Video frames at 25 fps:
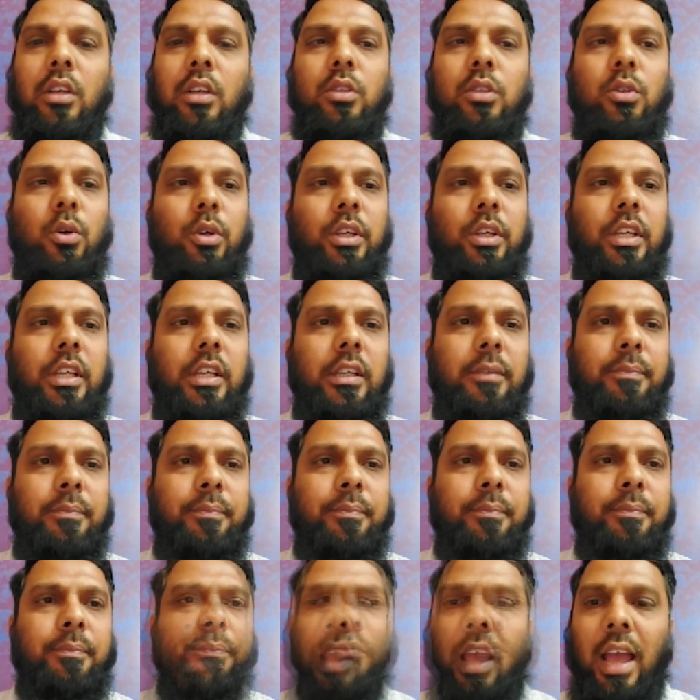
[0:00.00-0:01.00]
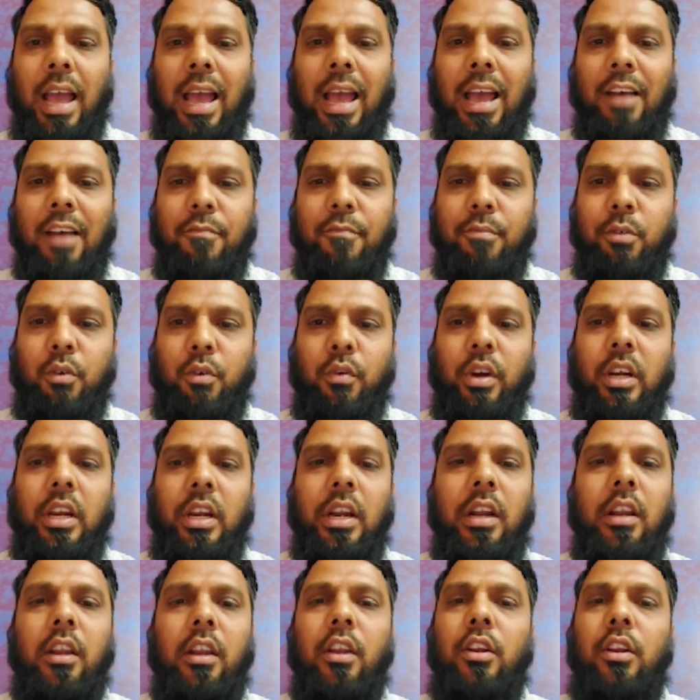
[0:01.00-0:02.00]
So here I have
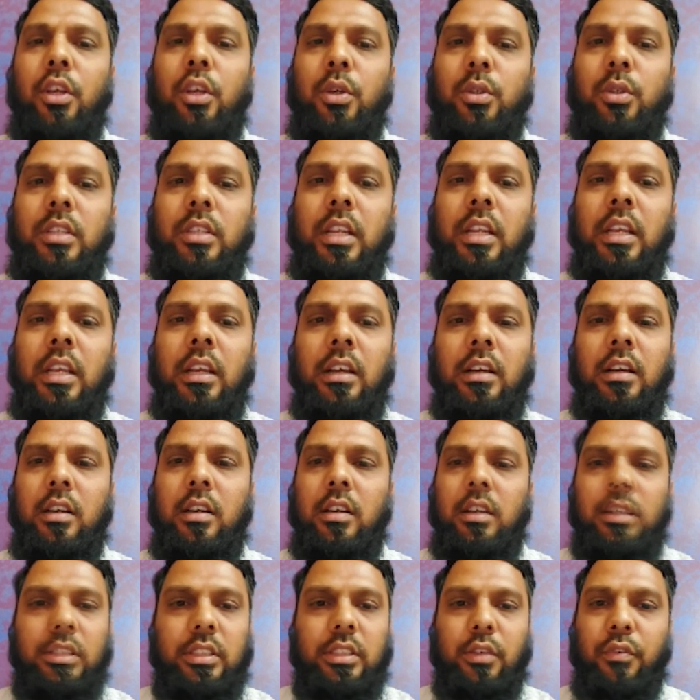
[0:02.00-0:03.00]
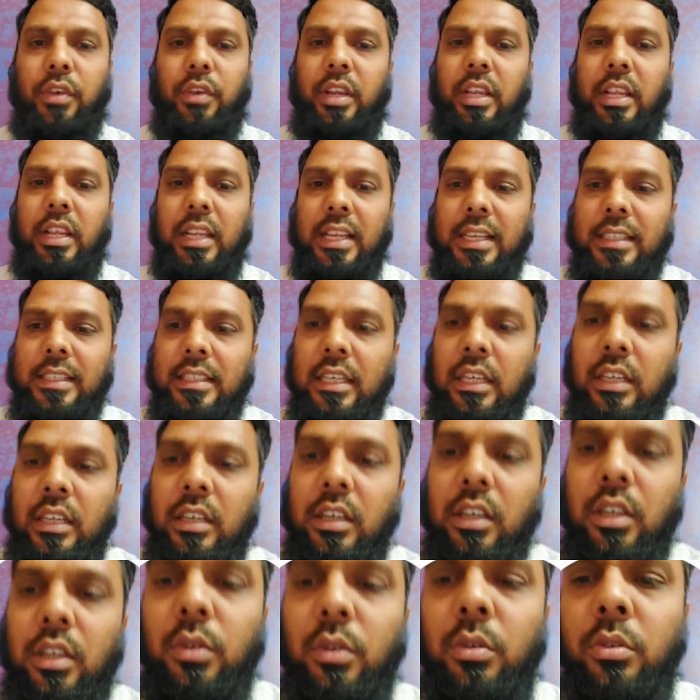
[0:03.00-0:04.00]
provided a news link. This is a very recent
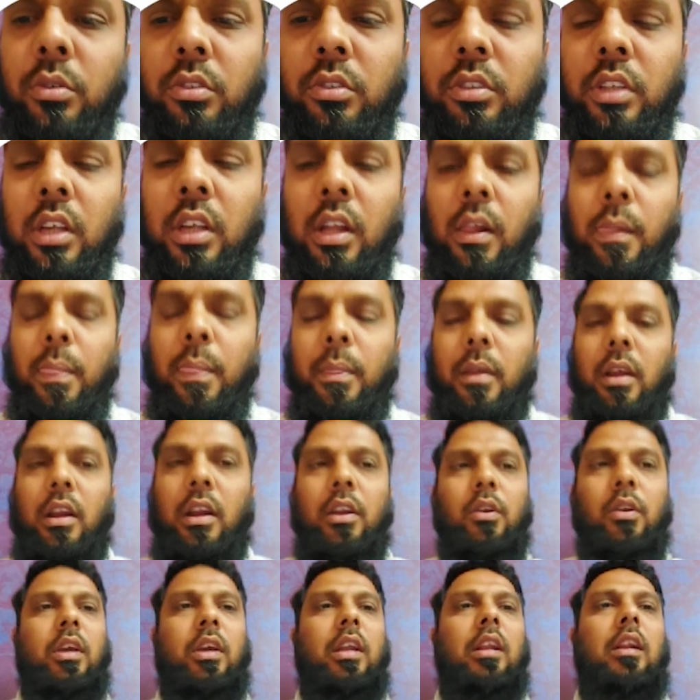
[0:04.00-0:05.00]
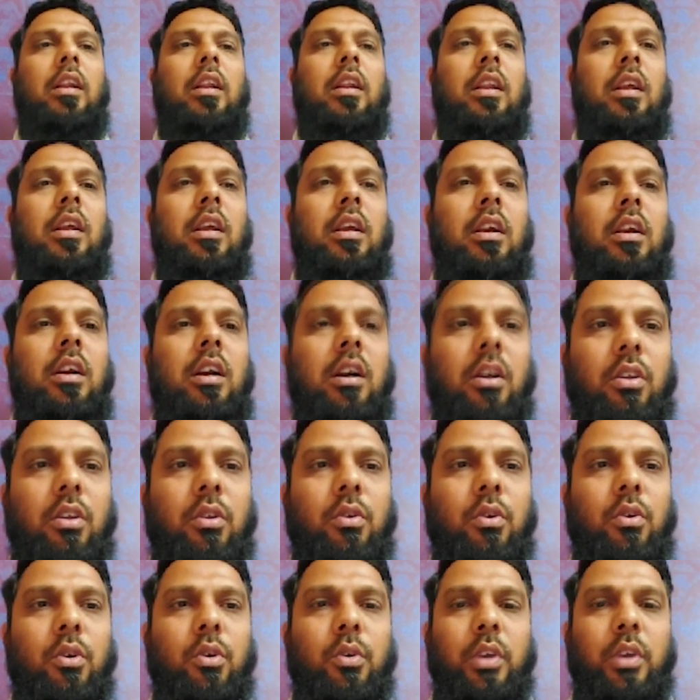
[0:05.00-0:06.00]
news, and you can click, or
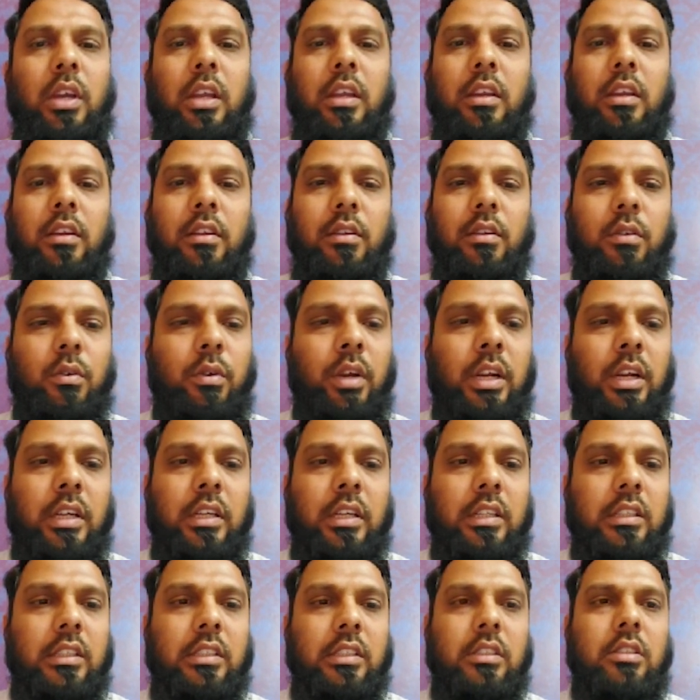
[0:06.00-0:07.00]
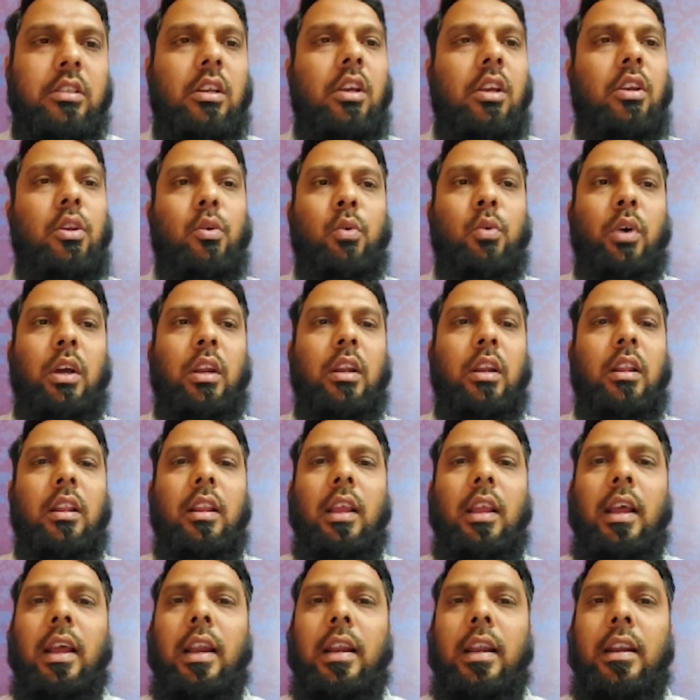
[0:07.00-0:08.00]
you can enter this
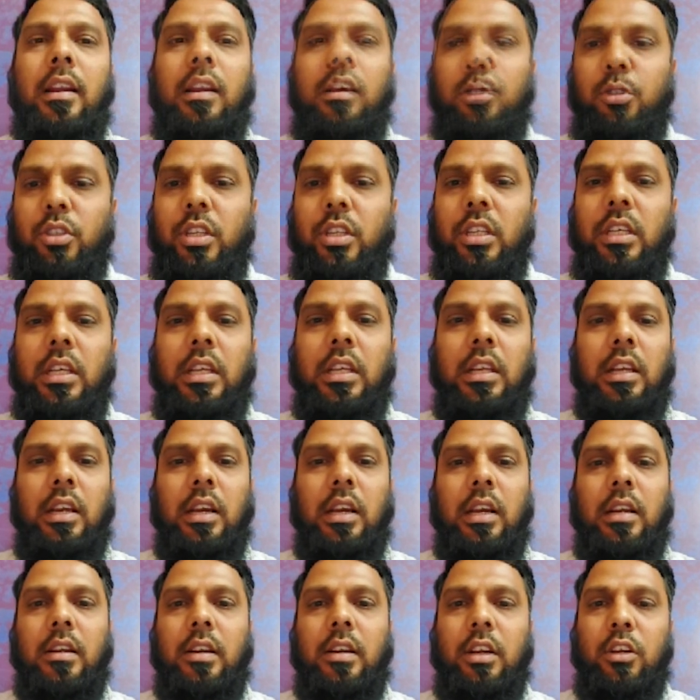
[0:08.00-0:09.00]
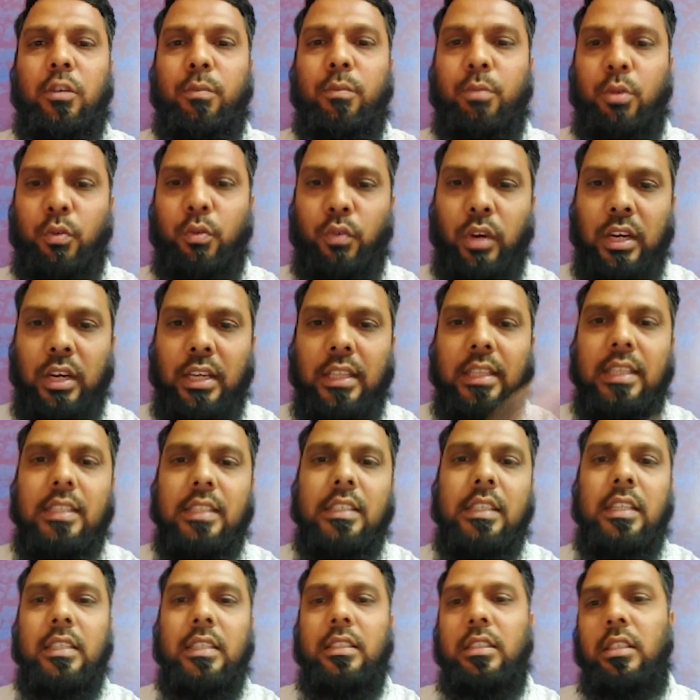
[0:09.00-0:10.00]
URL, and mostly I'll try to provide these
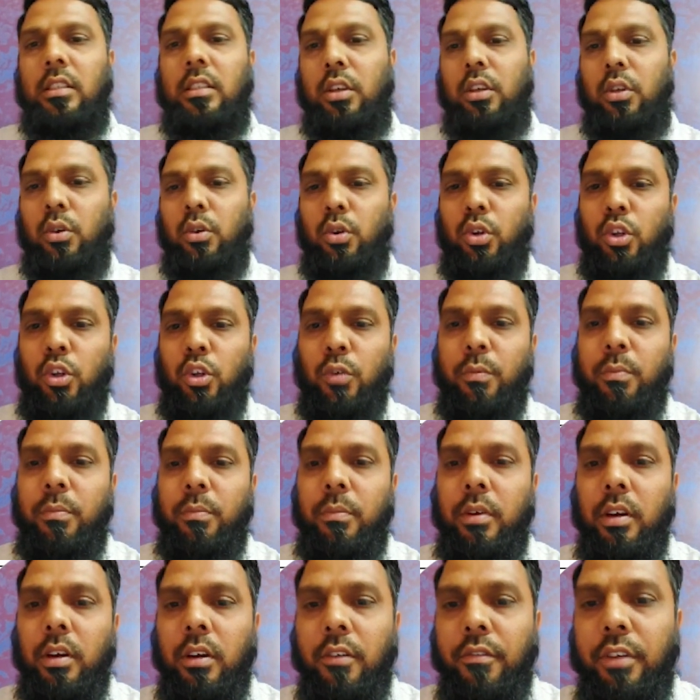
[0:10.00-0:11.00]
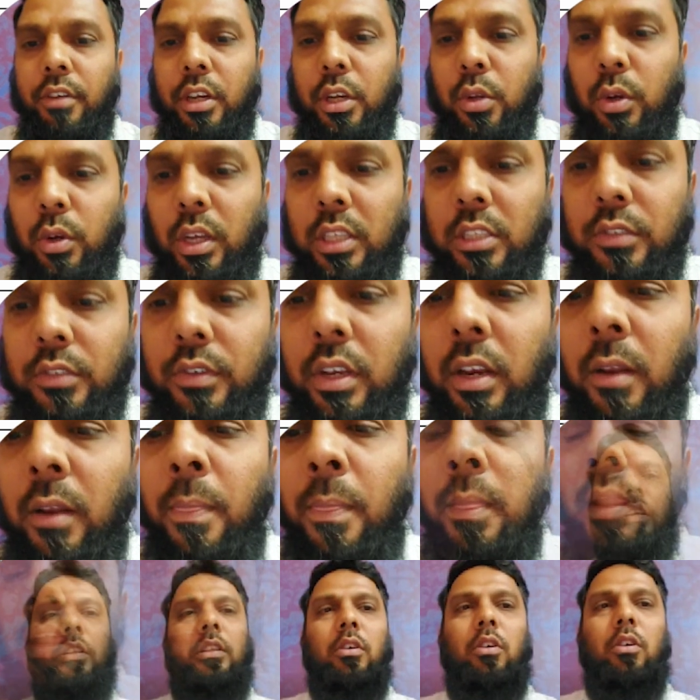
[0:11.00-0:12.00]
links in the YouTube video as well.
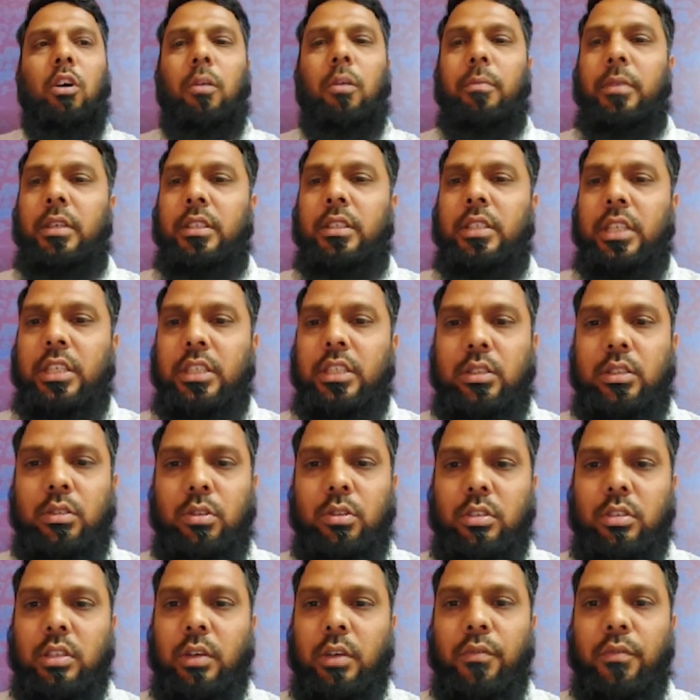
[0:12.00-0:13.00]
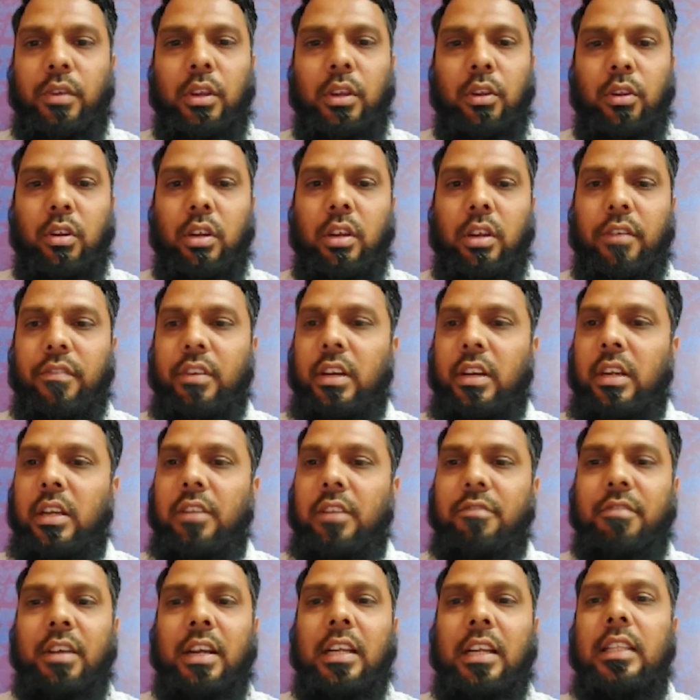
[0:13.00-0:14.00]
In the comment section or somewhere you'll
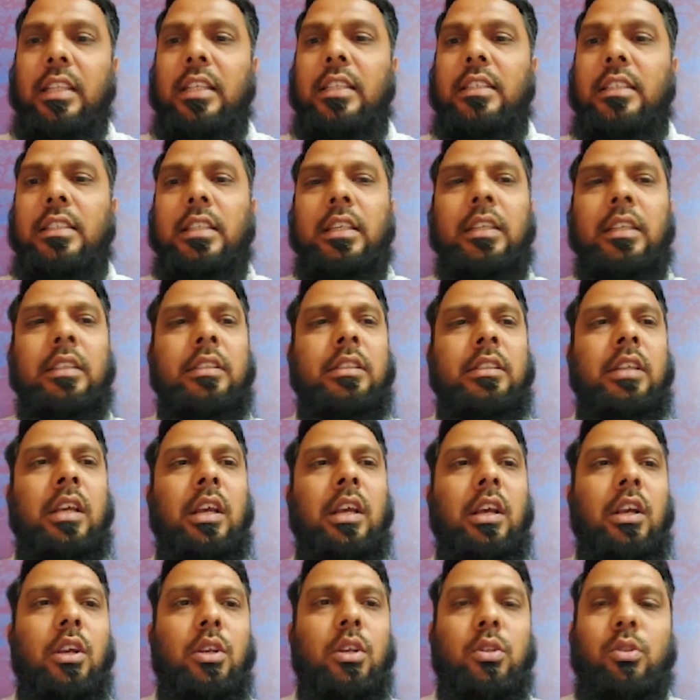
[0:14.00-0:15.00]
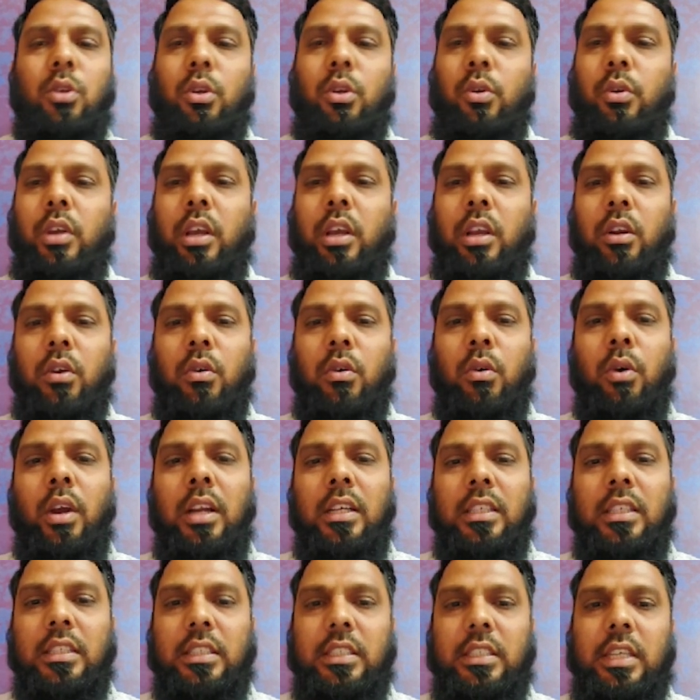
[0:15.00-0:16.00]
definitely find these things, so you can go
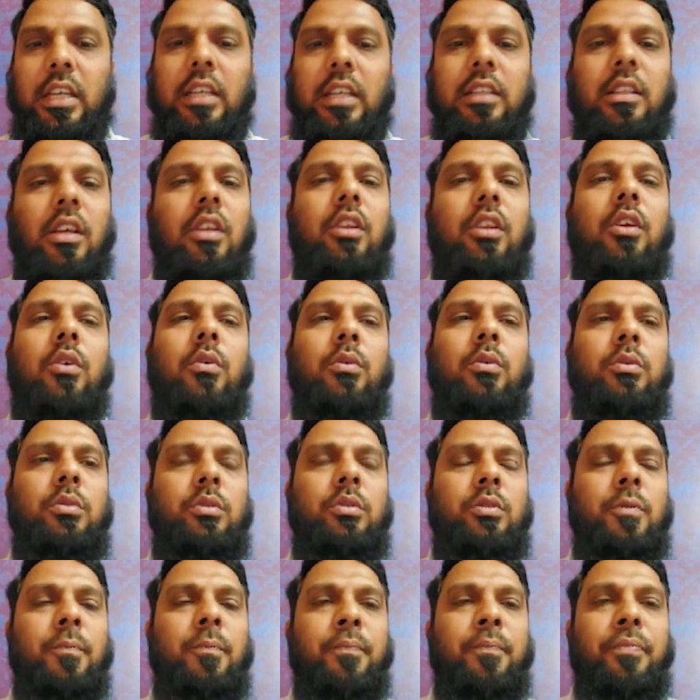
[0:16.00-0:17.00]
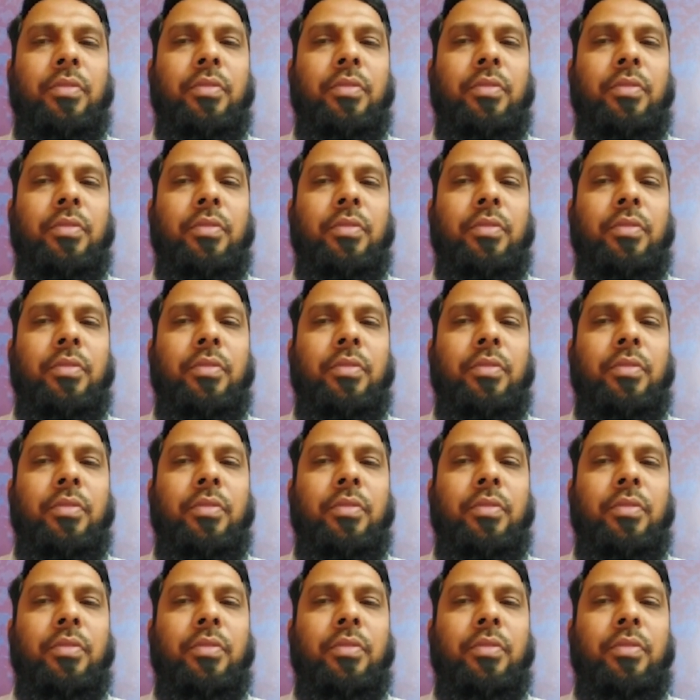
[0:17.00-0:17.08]
and check the news.